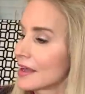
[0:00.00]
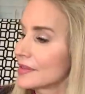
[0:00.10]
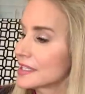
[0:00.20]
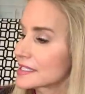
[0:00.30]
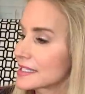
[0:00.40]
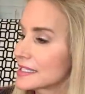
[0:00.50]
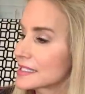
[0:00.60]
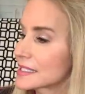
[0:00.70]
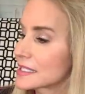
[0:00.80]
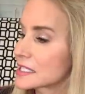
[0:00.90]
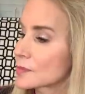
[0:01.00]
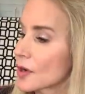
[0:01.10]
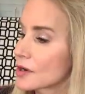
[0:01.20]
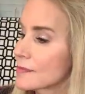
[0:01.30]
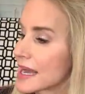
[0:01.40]
This is the
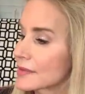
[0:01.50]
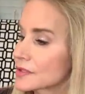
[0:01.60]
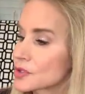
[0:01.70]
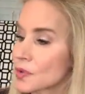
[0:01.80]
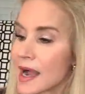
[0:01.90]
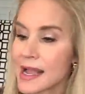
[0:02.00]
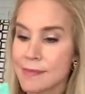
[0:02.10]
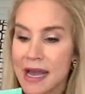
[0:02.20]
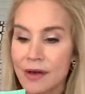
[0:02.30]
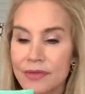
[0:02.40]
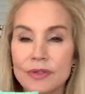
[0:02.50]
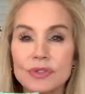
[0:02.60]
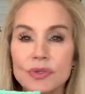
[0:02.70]
Smart Mouth Dry Mouth